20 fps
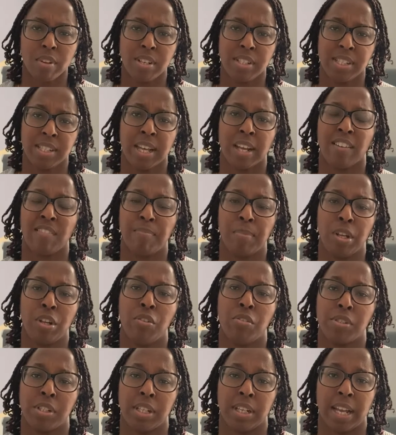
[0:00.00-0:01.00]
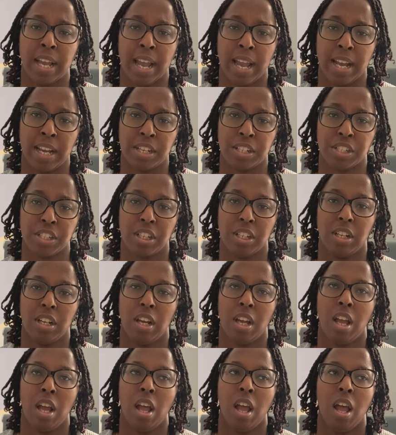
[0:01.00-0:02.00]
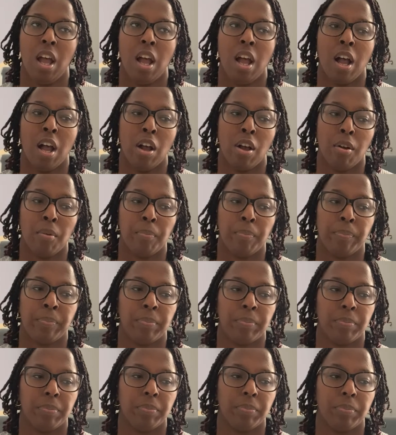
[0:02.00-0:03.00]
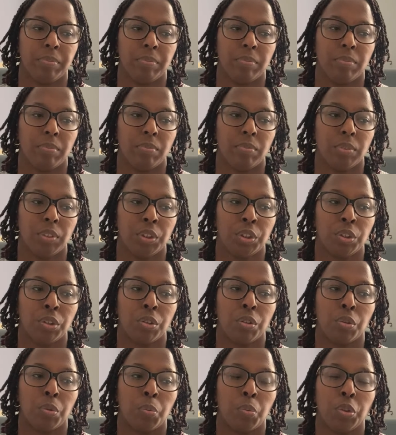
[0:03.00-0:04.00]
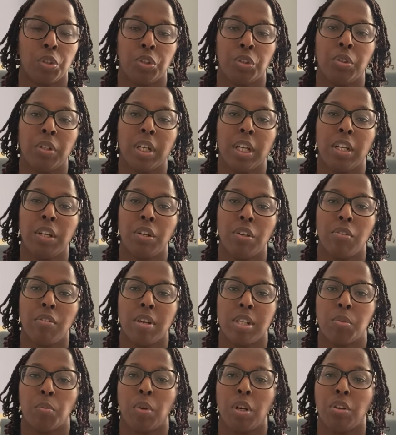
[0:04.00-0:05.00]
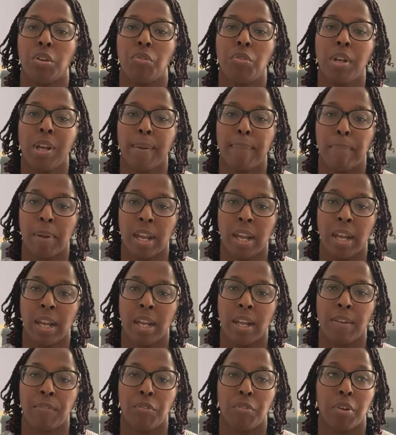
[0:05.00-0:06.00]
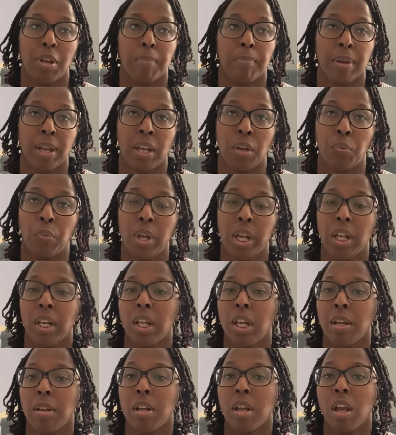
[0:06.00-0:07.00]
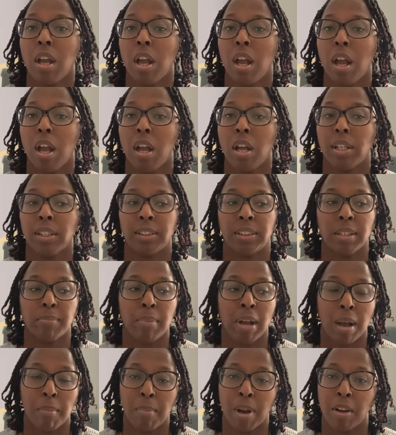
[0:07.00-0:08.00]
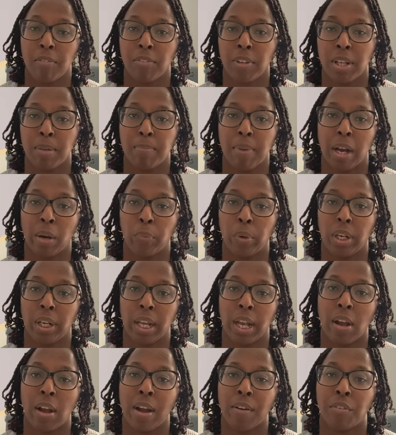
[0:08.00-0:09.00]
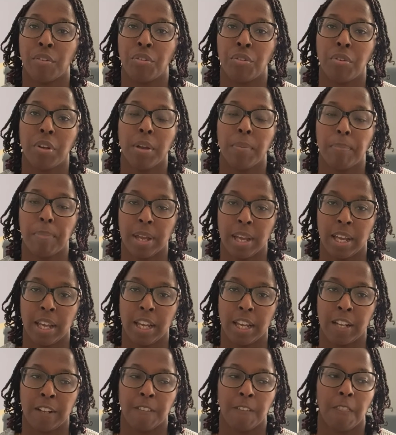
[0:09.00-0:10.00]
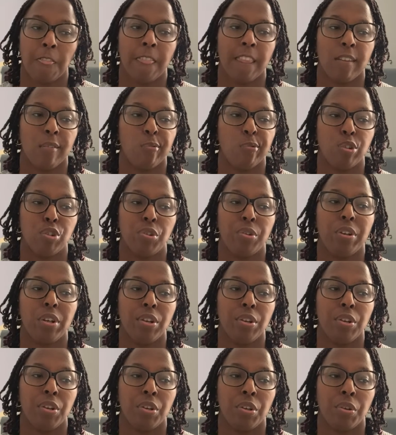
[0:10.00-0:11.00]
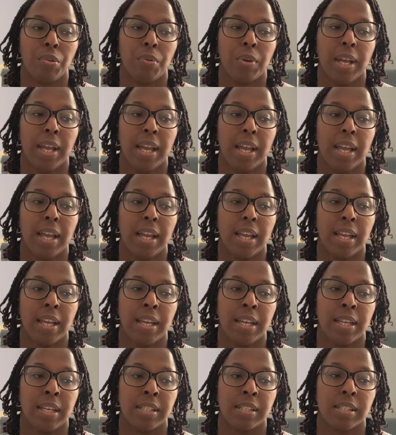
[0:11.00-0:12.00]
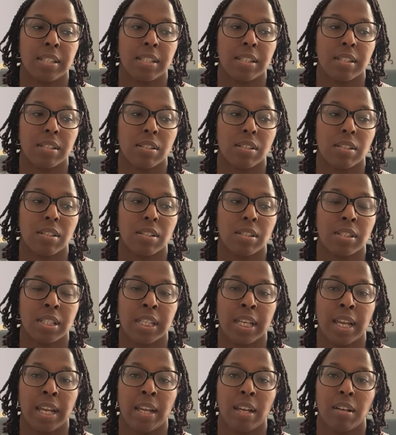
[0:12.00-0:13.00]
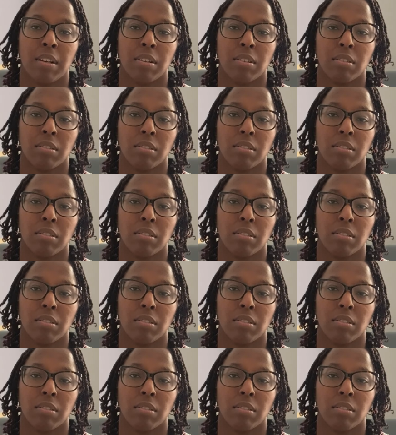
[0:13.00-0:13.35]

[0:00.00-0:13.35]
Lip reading: instead of me using cash. So what you can do is when you get paid, if you get paid weekly, semi-monthly, bi-weekly, however you get paid, what you can do is take